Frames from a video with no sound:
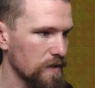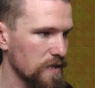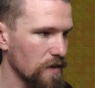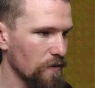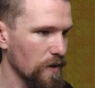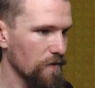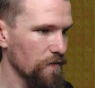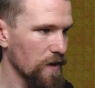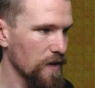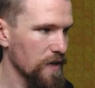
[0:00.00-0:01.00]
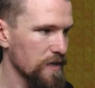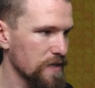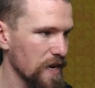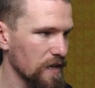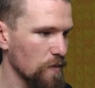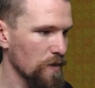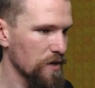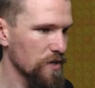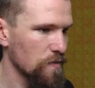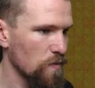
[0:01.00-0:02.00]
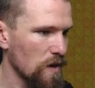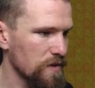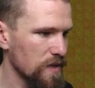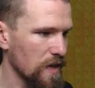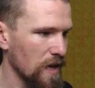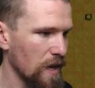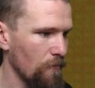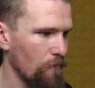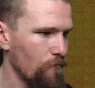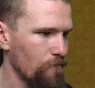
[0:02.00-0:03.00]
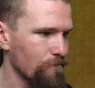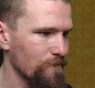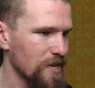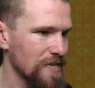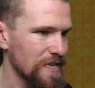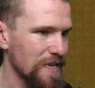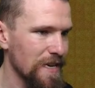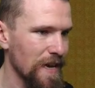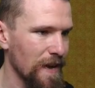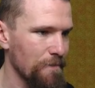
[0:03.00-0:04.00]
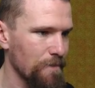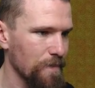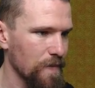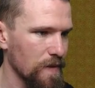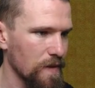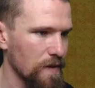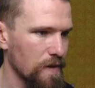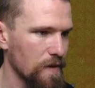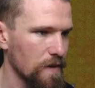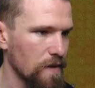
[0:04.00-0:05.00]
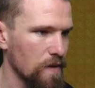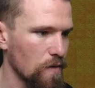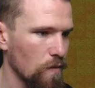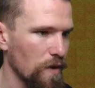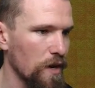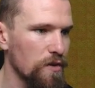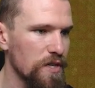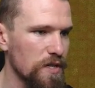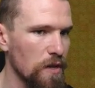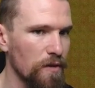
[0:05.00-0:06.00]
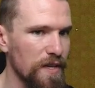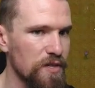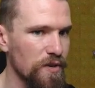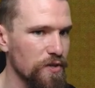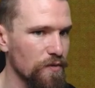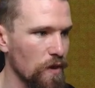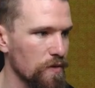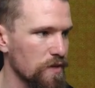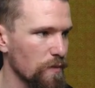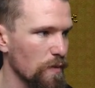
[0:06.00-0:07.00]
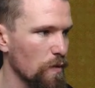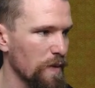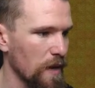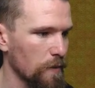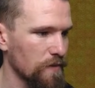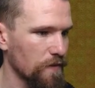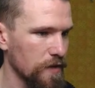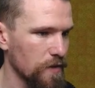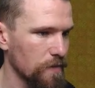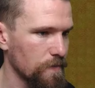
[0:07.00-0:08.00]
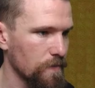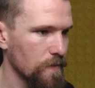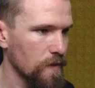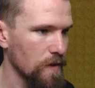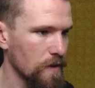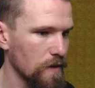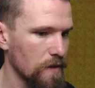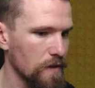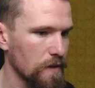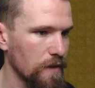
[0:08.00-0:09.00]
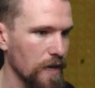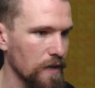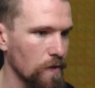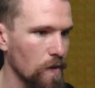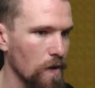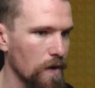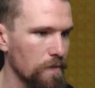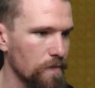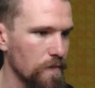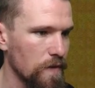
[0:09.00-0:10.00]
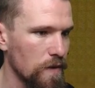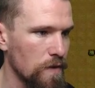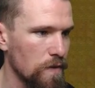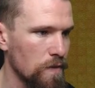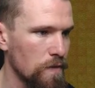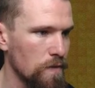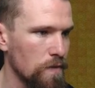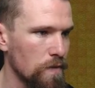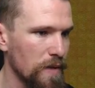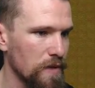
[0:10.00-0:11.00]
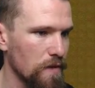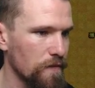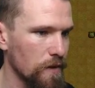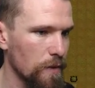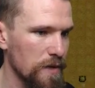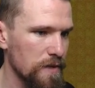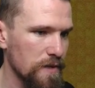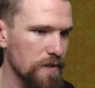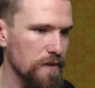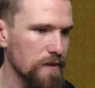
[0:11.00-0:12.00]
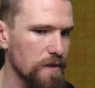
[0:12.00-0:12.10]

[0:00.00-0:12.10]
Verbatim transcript: See if we can find exactly where she was. Yeah. We know she's along that stretch of road, so we will be able to find her. Outlet Horror, you better not follow us.